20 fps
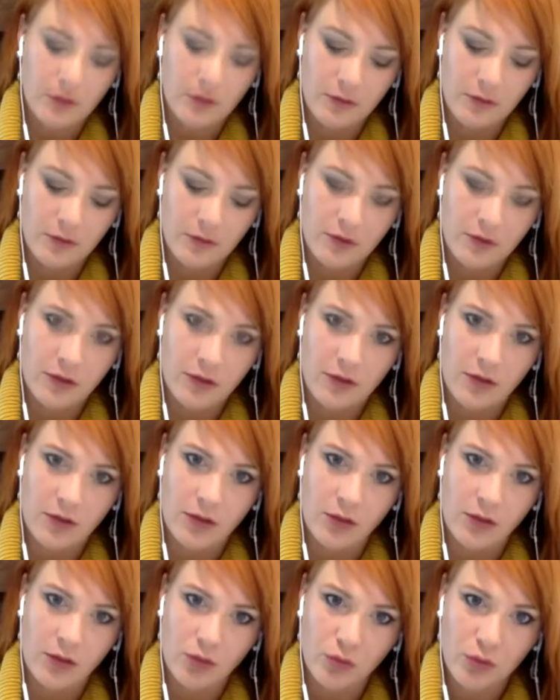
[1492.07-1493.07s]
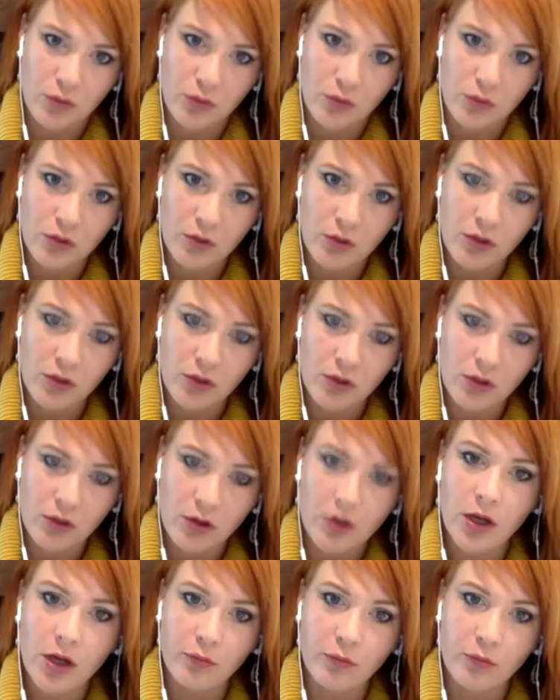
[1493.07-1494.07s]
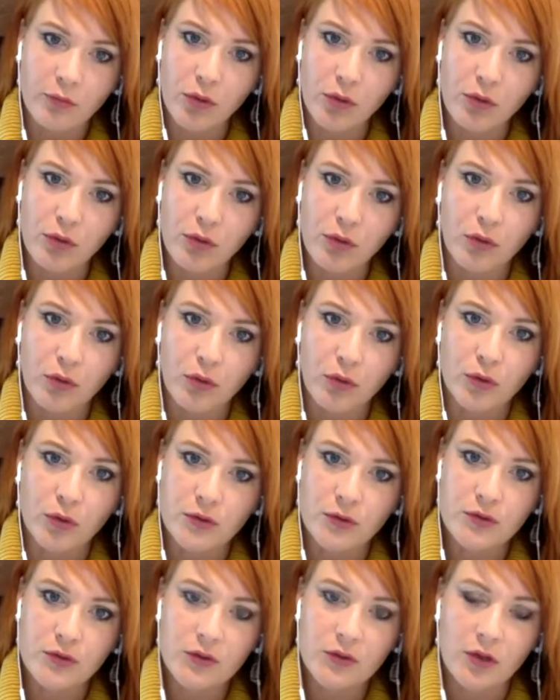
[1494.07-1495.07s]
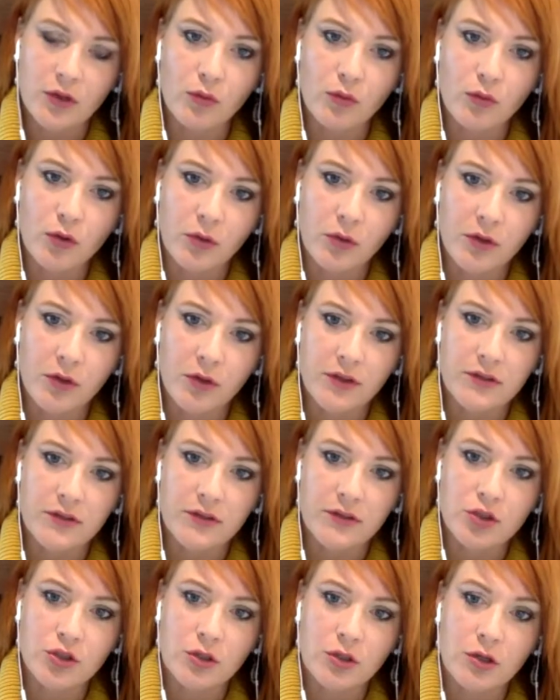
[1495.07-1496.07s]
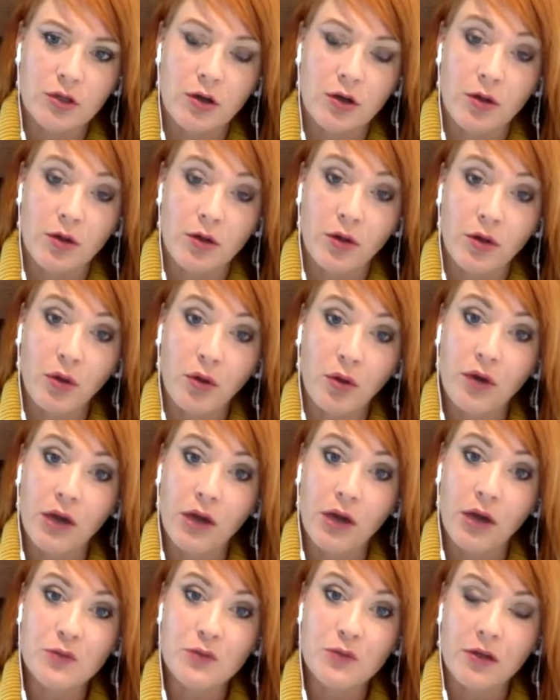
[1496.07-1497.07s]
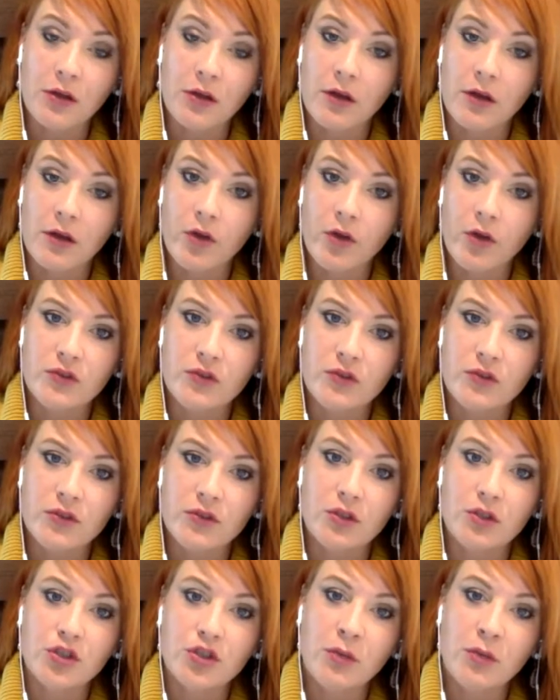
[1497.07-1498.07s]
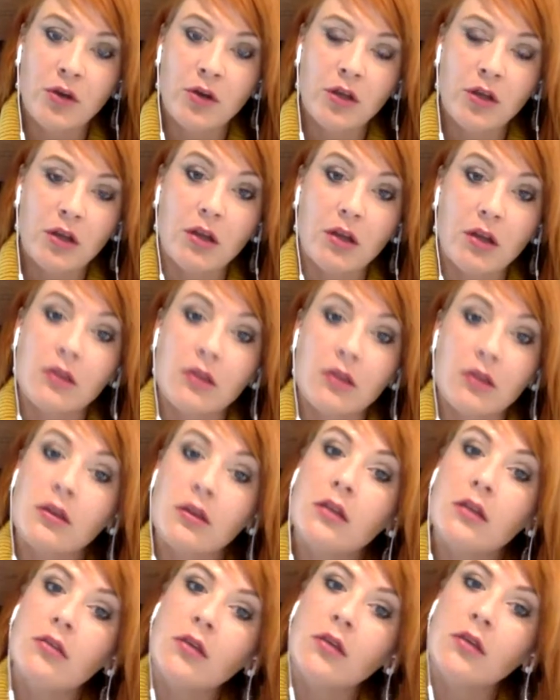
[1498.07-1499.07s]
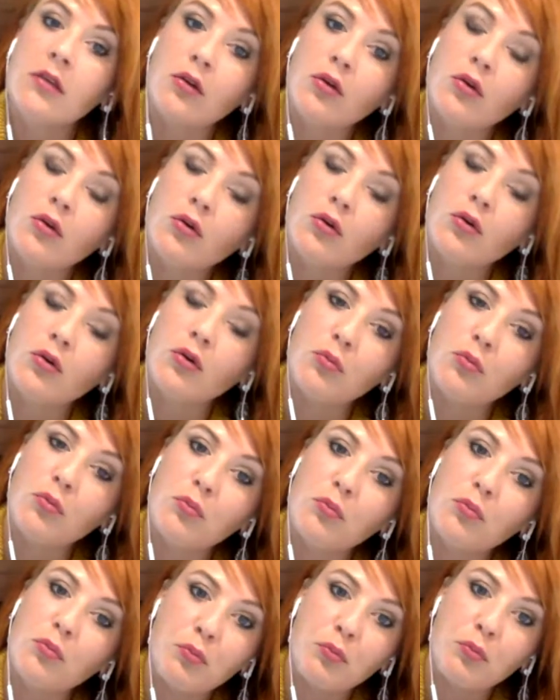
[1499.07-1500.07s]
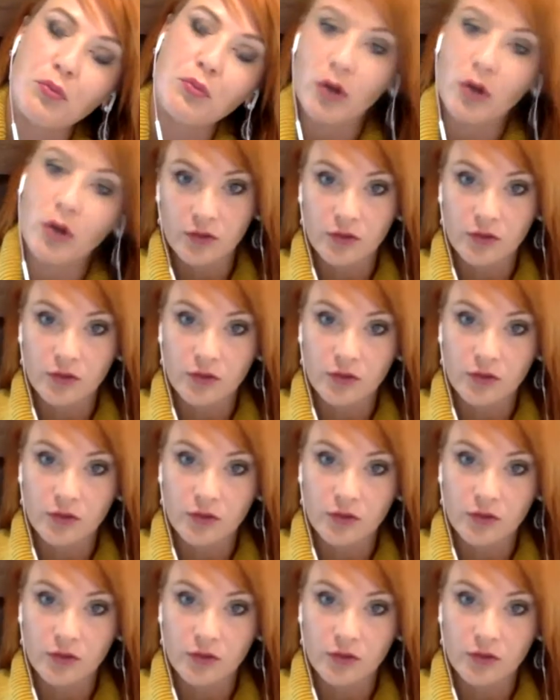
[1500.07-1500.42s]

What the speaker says: with you that it would be really hard to have both roles in one organization, although there has been a lot of conversation about it, and I think that the